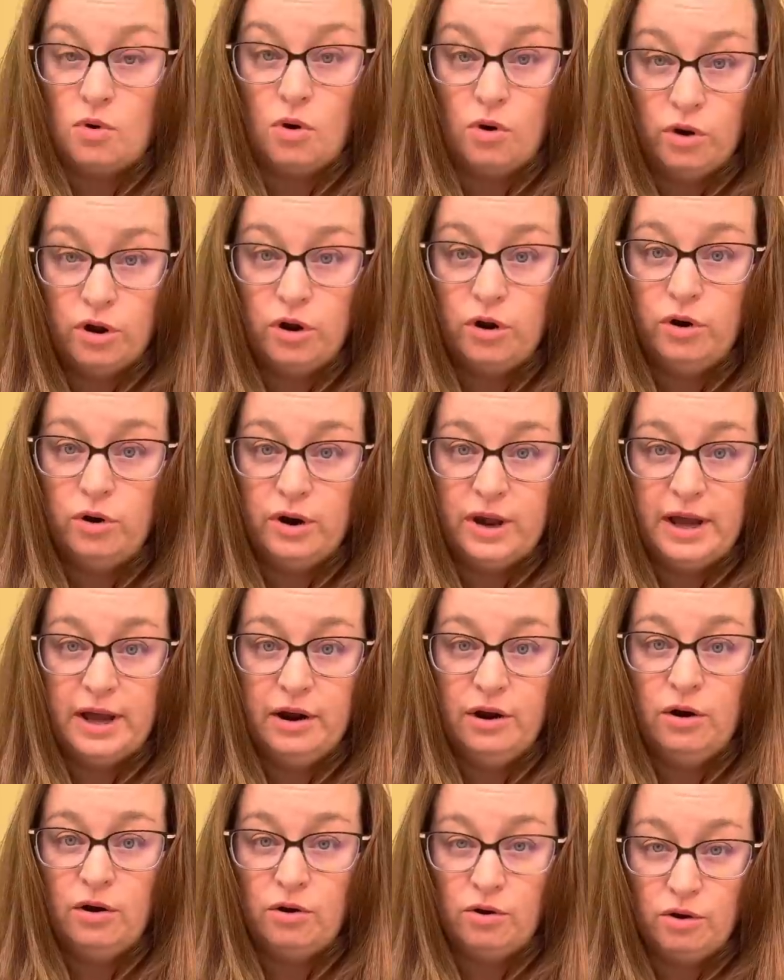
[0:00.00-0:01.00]
on a coat
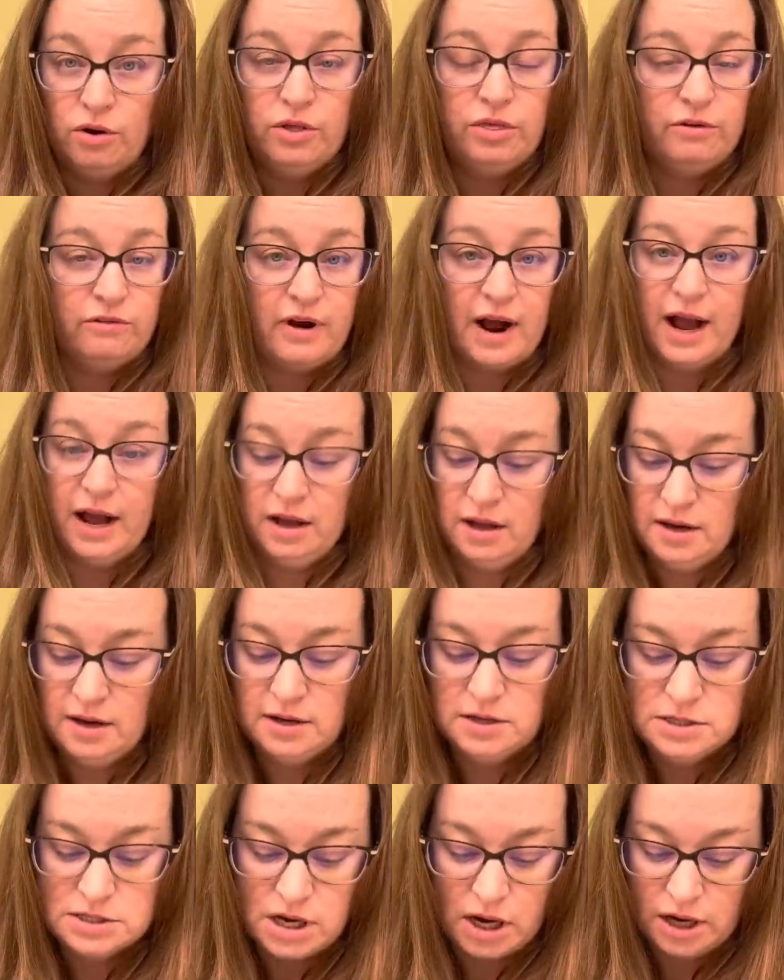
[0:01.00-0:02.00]
hanger on the rack,
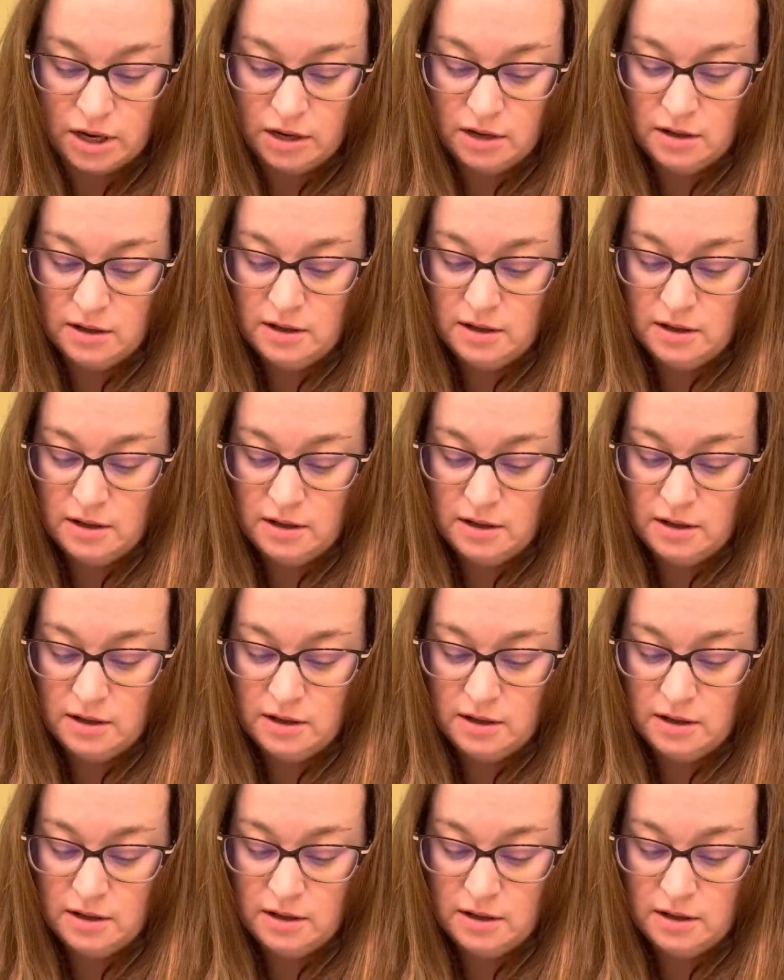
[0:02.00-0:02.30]
done.